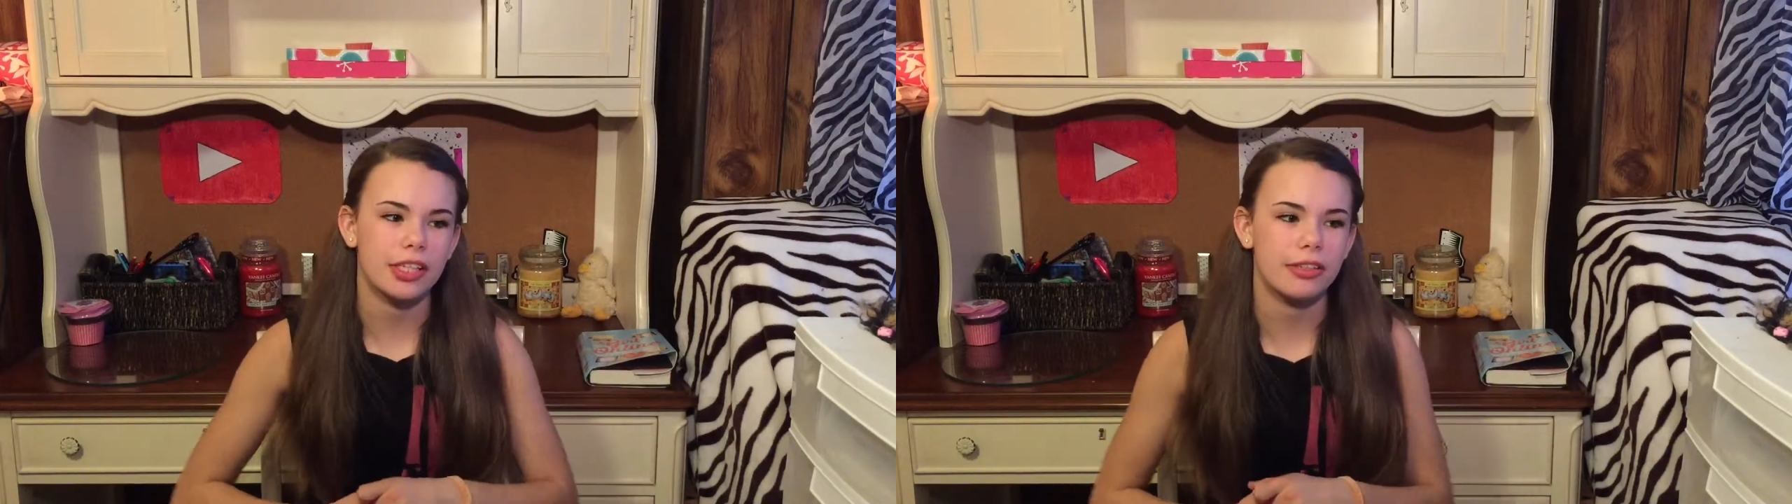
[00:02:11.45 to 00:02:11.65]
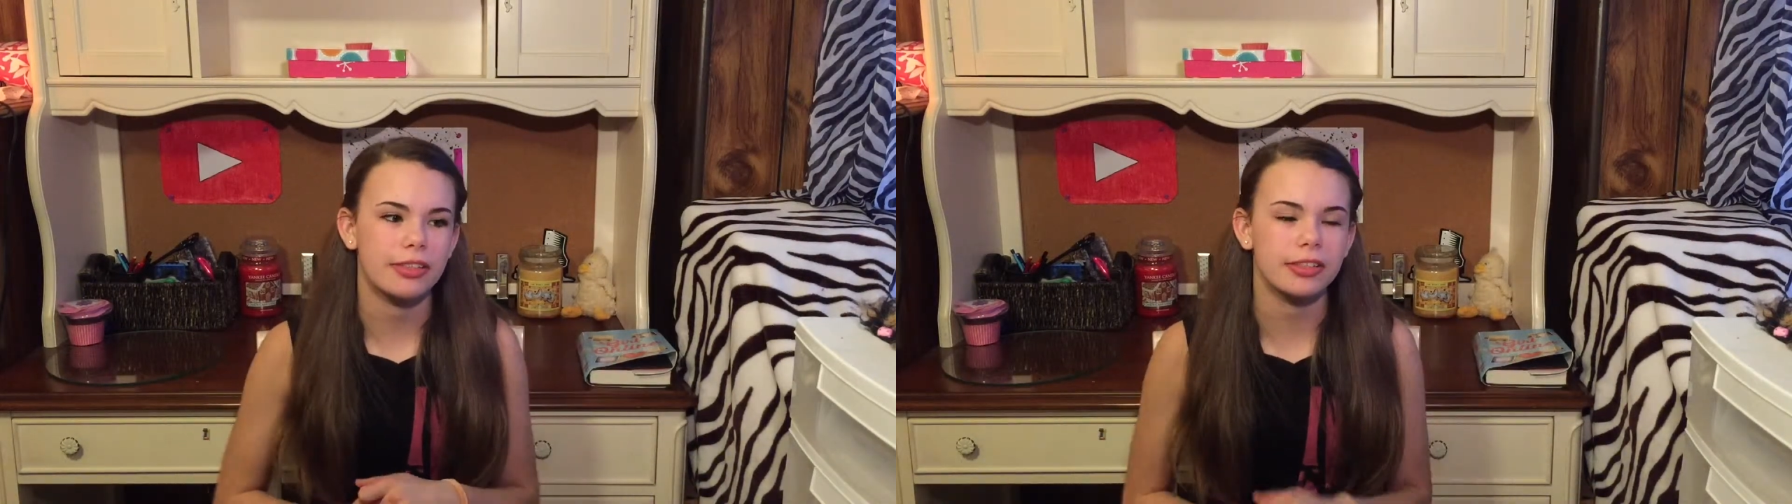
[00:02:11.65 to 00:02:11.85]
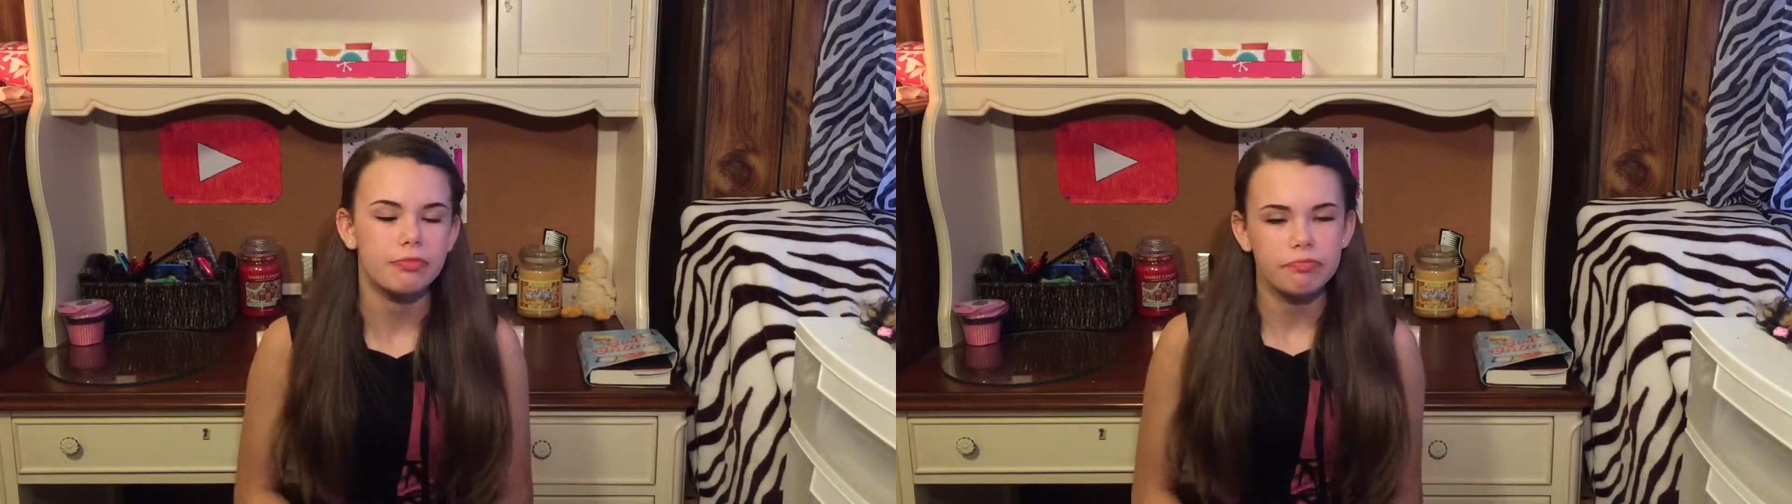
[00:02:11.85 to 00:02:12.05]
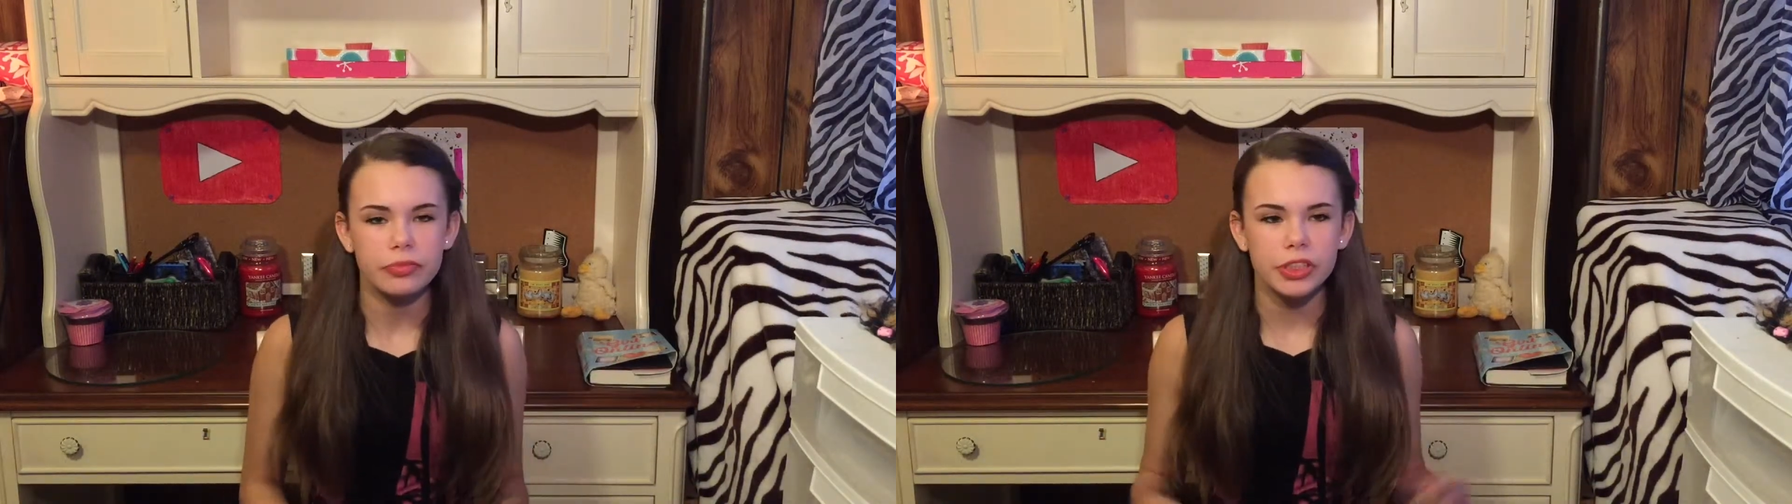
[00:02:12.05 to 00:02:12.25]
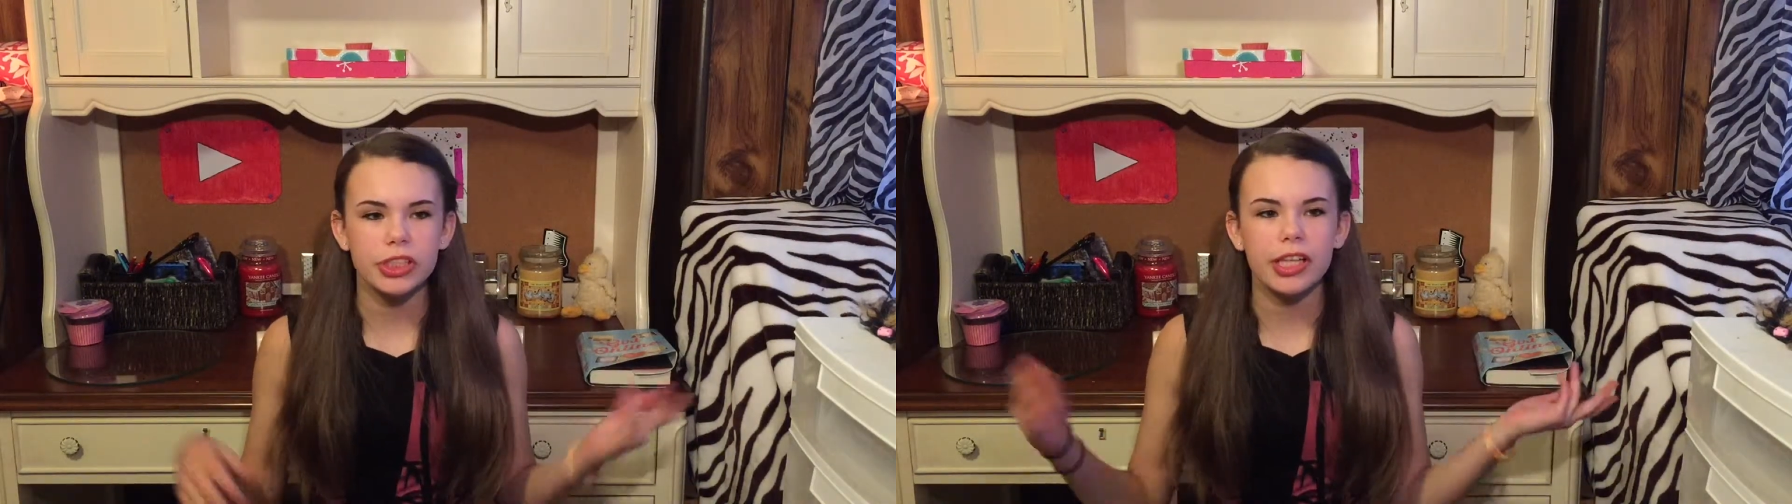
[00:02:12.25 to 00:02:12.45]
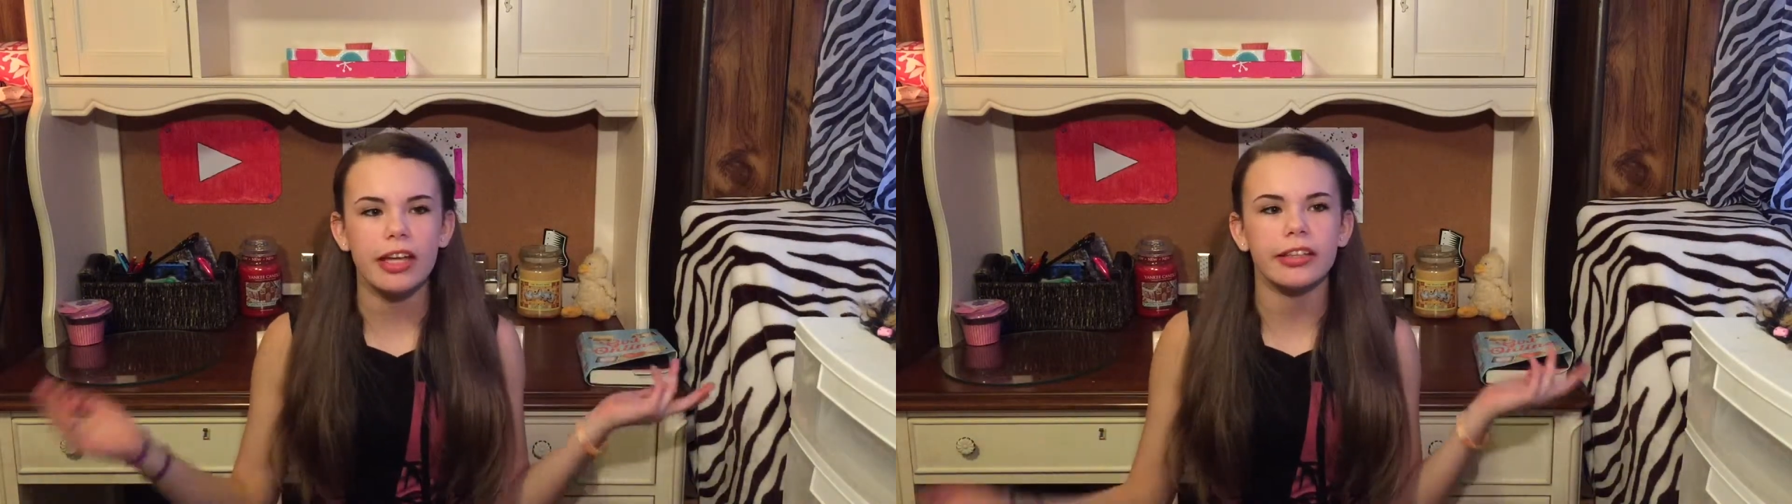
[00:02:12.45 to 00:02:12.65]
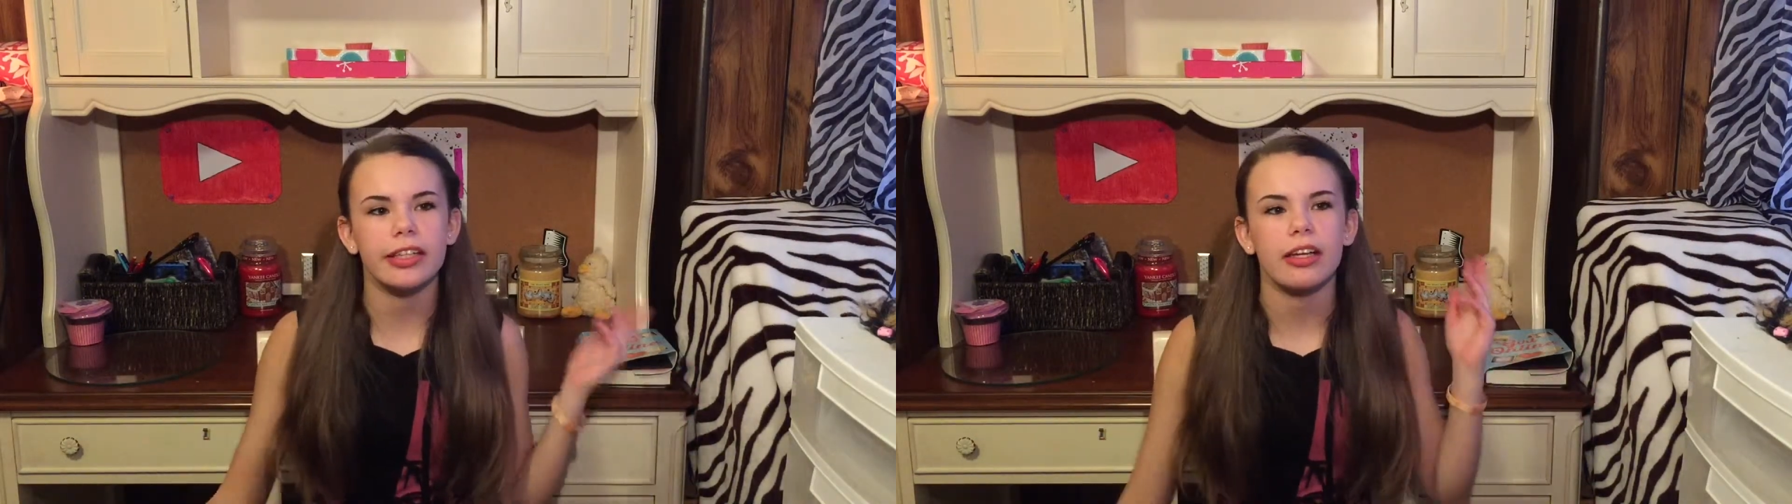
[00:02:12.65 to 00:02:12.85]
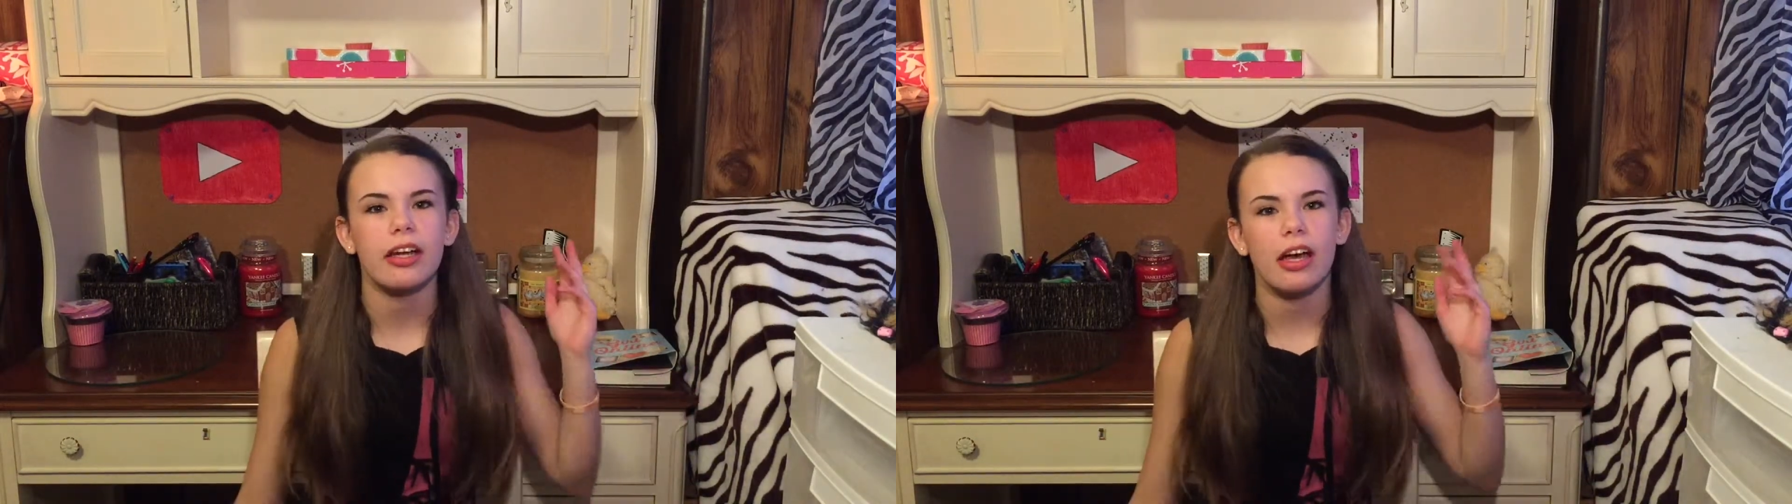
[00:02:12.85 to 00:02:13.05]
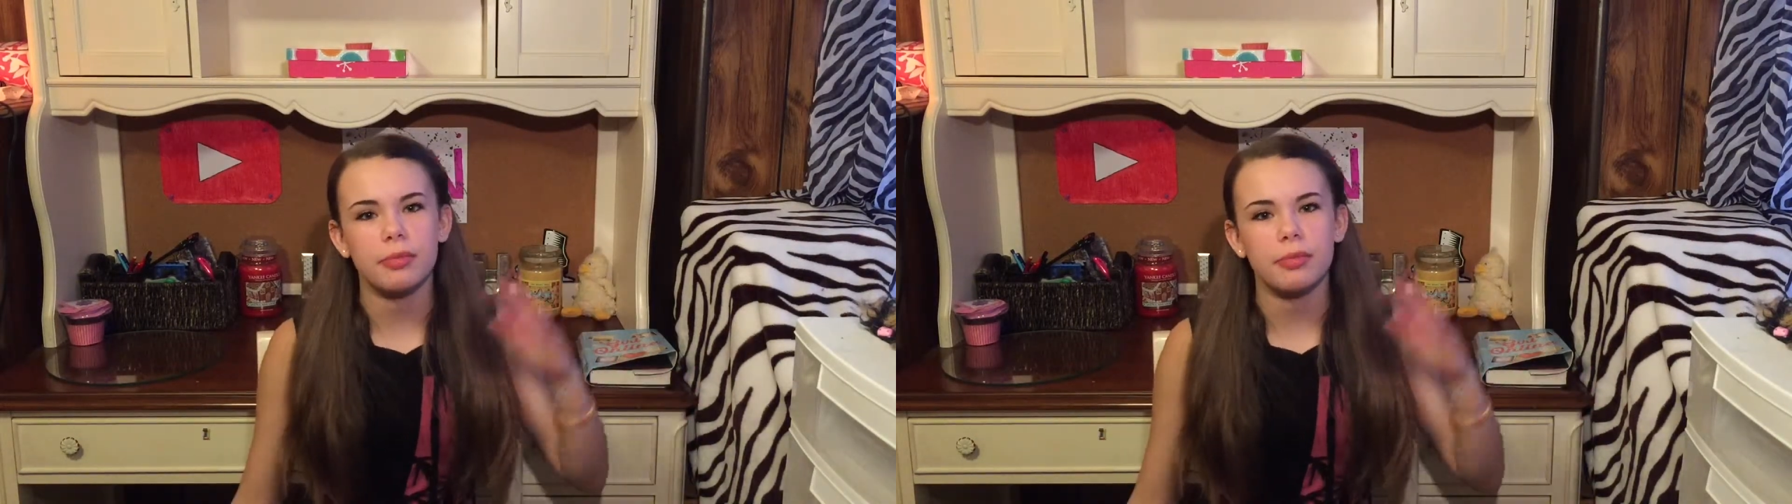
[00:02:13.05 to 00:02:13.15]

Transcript: she was just kind of like